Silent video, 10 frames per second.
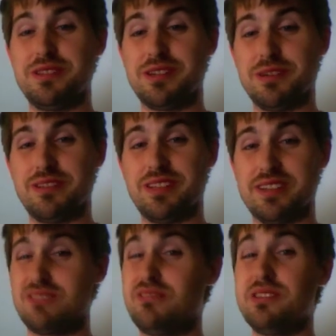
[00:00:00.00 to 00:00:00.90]
think about
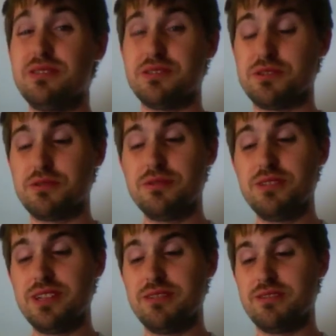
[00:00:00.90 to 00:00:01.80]
things, so that you can
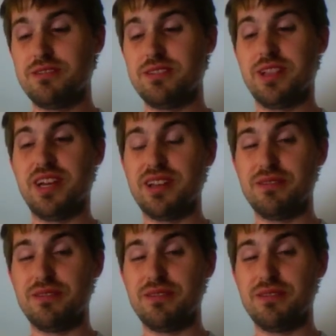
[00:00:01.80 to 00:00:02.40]
truly live a good life,